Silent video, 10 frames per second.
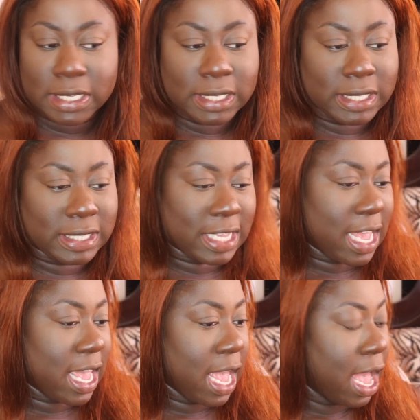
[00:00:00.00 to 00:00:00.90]

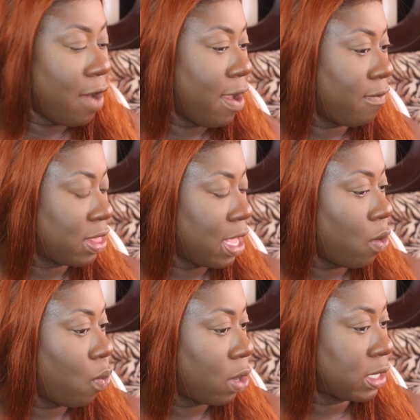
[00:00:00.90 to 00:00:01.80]
see how
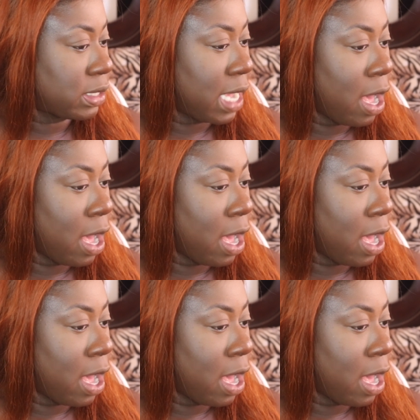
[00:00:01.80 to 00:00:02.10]
everything works